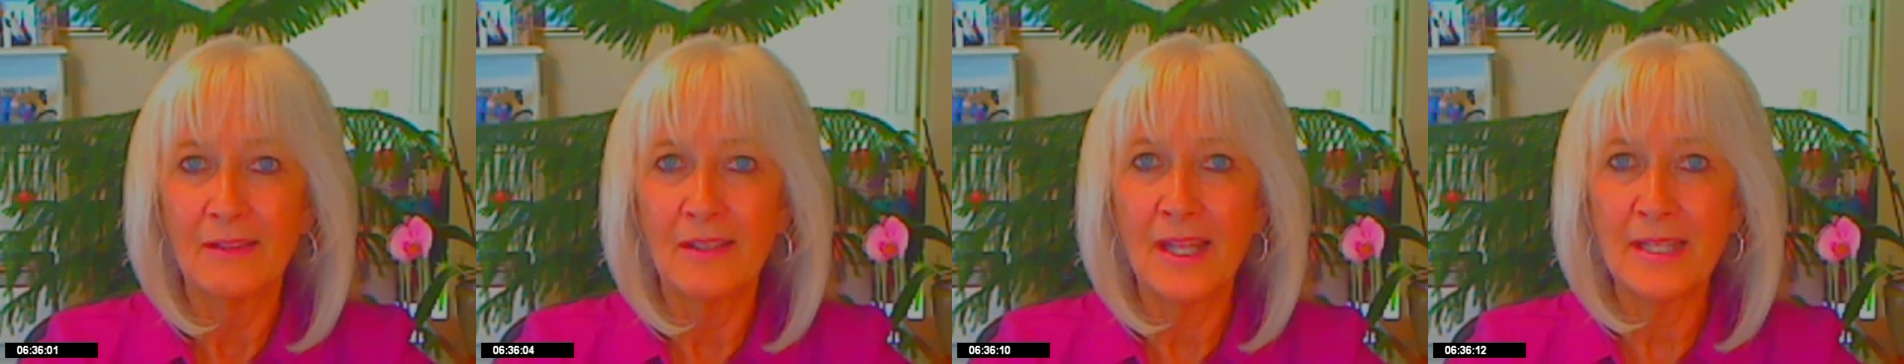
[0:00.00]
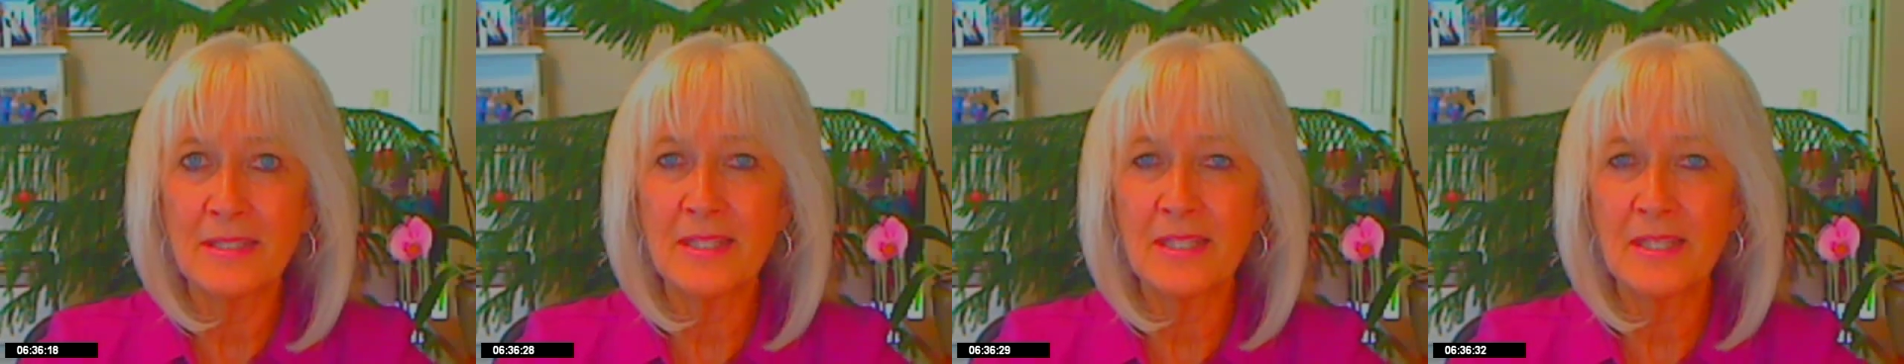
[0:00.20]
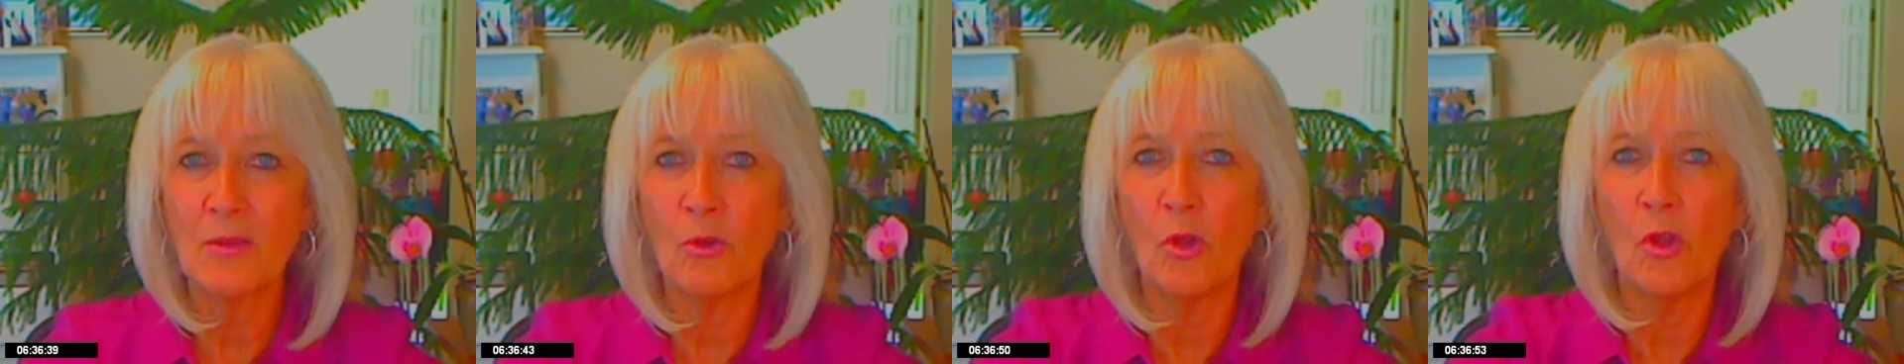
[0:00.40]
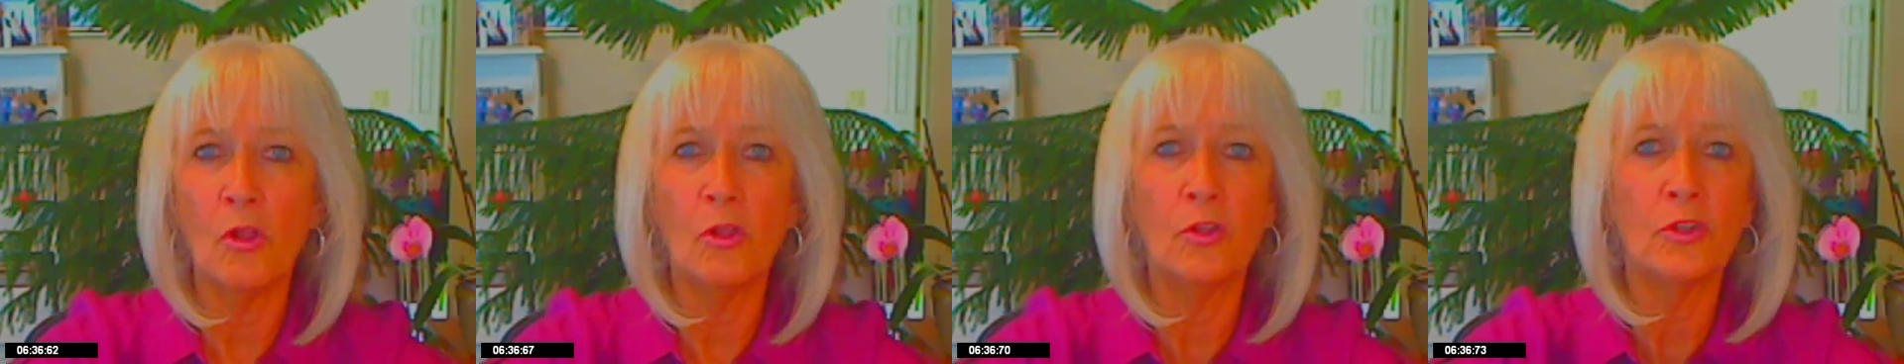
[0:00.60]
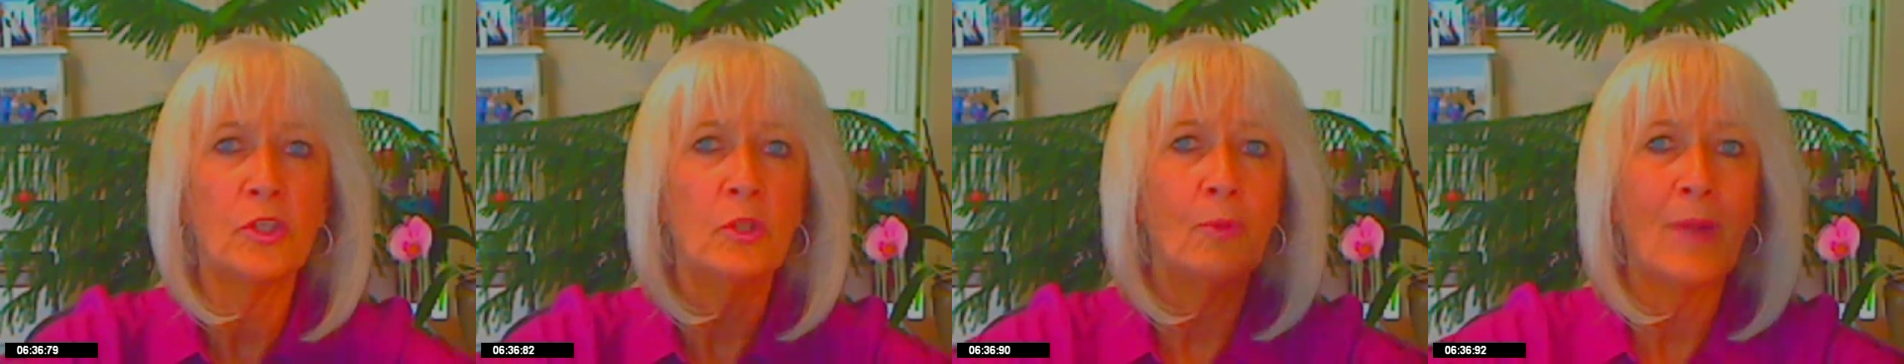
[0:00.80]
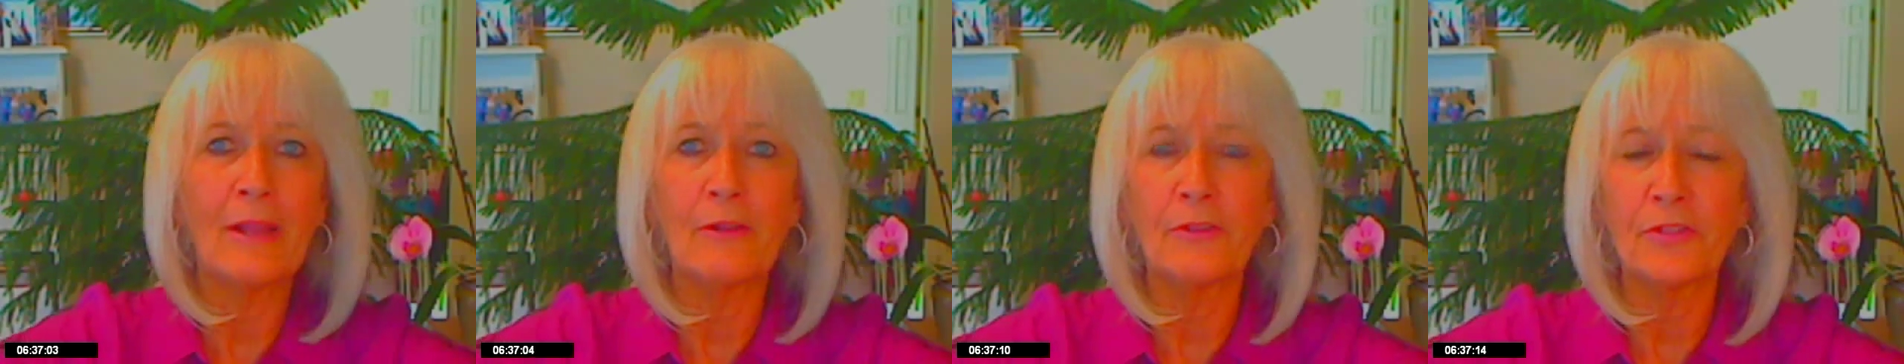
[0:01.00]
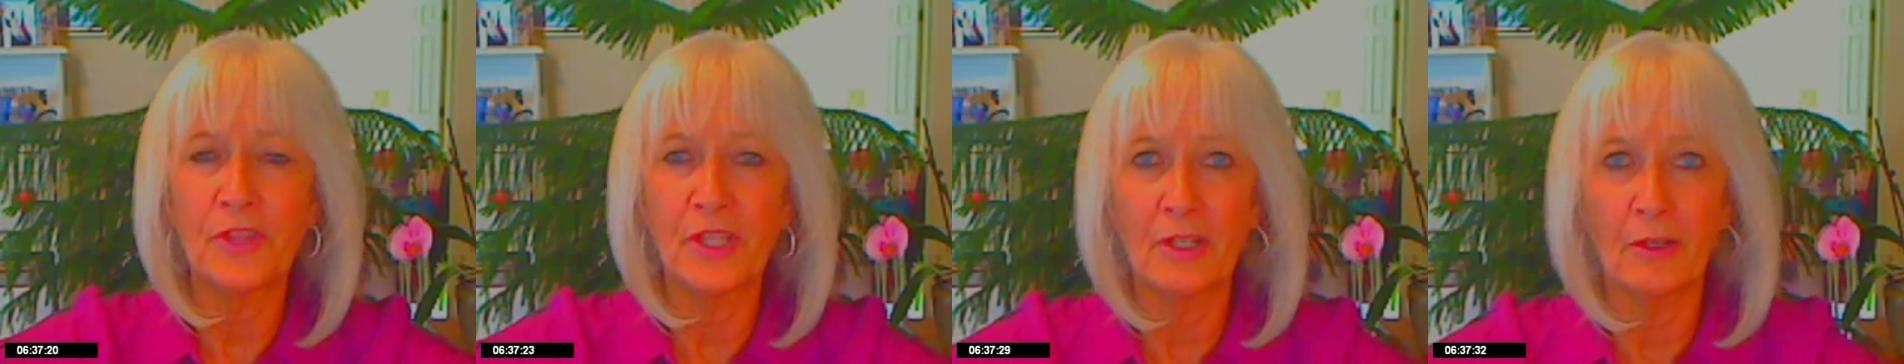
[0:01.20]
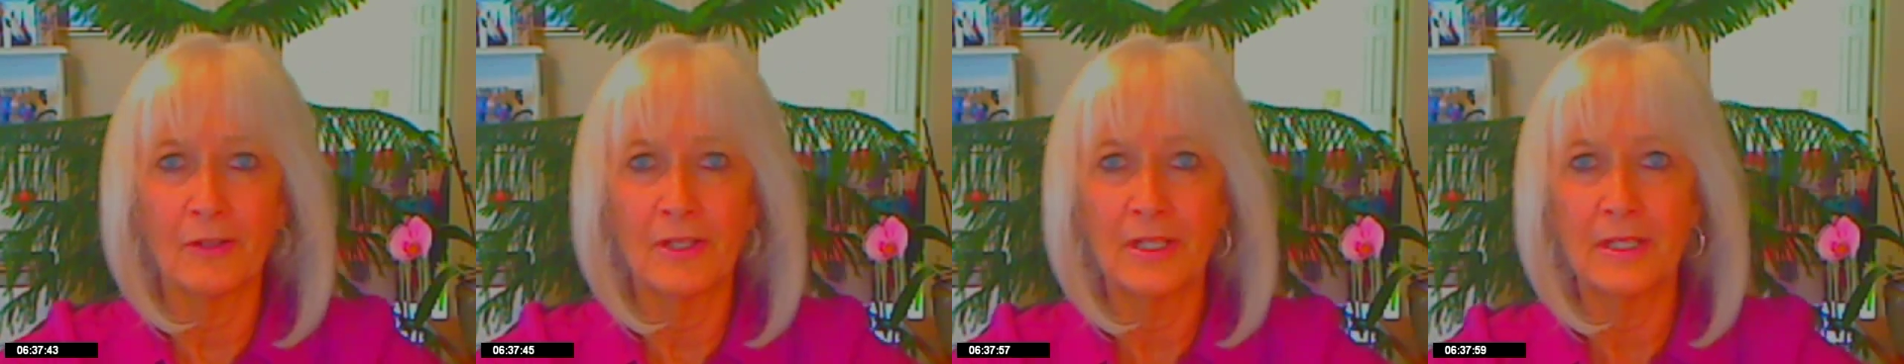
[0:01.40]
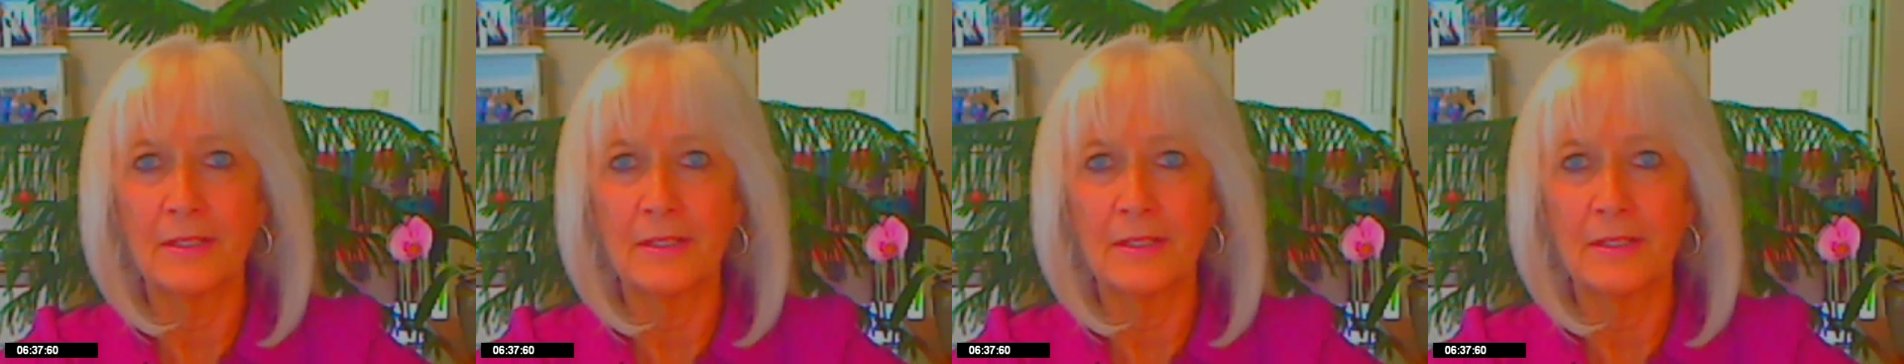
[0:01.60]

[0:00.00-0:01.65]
Let's, all you out there